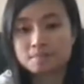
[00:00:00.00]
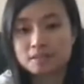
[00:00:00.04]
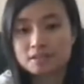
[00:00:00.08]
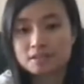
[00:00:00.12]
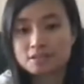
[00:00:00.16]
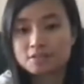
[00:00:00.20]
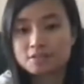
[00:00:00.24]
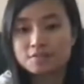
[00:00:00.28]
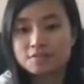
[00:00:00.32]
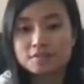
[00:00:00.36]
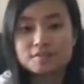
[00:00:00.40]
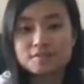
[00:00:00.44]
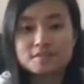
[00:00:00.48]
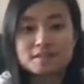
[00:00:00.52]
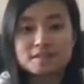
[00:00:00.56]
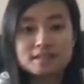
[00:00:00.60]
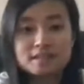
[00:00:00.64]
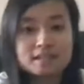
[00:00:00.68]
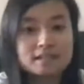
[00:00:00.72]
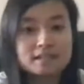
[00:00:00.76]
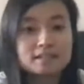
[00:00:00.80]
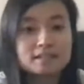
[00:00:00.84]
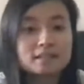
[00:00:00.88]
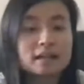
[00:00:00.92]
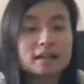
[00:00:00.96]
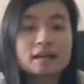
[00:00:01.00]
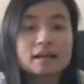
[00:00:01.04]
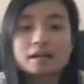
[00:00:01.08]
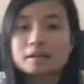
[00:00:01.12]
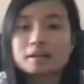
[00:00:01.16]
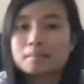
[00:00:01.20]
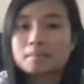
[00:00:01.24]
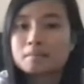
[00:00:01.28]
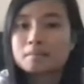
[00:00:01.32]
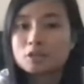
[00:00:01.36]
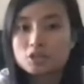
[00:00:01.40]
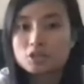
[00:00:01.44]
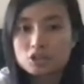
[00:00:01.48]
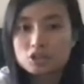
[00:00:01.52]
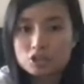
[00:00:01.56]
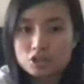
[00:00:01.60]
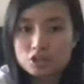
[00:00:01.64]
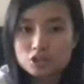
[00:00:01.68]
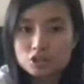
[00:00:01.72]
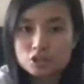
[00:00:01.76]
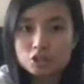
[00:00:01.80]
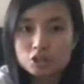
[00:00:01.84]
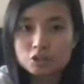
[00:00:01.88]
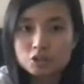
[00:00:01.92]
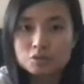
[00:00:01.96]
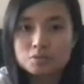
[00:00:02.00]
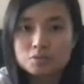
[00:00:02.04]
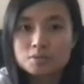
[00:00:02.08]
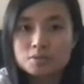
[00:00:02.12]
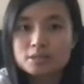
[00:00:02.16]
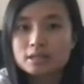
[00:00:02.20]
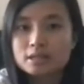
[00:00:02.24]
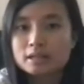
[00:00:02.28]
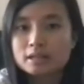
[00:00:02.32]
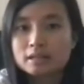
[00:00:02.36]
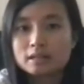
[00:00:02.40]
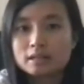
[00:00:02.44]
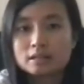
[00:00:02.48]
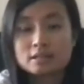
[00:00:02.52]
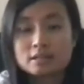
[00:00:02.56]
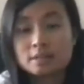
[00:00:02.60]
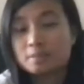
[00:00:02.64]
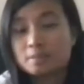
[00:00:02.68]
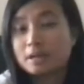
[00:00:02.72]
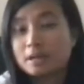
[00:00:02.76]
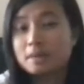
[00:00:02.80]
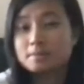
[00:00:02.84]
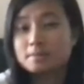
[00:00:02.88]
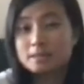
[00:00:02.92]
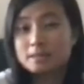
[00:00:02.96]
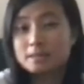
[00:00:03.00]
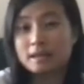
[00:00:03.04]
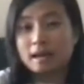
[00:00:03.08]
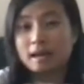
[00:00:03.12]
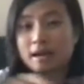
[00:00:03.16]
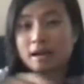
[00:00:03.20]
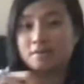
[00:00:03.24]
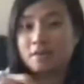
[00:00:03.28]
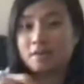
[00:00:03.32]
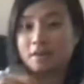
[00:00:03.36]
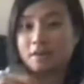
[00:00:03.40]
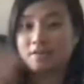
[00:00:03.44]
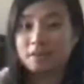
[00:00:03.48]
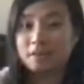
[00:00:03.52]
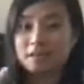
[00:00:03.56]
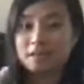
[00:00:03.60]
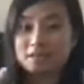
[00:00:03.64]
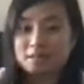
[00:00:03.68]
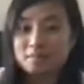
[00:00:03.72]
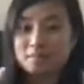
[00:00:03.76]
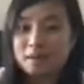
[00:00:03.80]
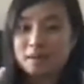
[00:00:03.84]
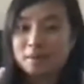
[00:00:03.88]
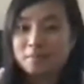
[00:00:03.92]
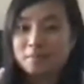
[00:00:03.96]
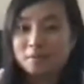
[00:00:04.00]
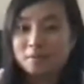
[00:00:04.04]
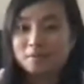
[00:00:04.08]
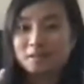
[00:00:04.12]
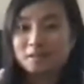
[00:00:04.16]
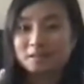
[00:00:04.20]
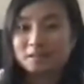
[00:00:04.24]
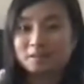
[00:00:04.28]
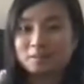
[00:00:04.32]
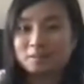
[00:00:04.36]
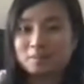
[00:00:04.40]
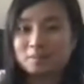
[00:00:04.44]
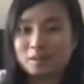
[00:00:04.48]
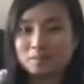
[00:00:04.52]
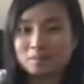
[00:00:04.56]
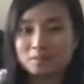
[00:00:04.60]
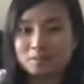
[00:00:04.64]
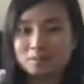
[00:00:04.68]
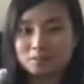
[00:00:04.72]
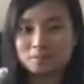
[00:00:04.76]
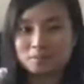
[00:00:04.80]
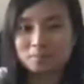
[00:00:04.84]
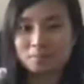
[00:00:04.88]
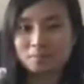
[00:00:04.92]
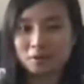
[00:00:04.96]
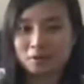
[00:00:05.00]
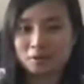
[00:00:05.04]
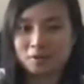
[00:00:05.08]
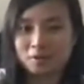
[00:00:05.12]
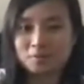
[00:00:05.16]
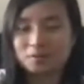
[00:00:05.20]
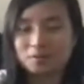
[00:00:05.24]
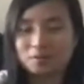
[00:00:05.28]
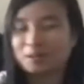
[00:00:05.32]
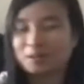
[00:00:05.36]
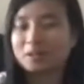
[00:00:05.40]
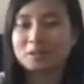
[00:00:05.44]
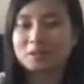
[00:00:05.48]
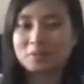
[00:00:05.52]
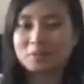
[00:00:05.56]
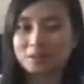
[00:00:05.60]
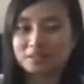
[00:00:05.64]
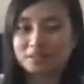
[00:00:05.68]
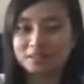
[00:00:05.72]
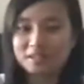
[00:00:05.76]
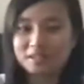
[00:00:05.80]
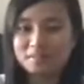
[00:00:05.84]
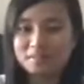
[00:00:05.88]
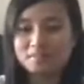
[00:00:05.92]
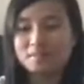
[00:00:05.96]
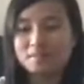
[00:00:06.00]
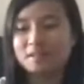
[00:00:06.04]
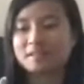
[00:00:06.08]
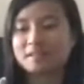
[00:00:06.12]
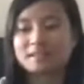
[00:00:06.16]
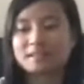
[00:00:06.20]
So if you've seen like magician shows, sometimes they have that fancy paper that they'll be able to burn really quickly.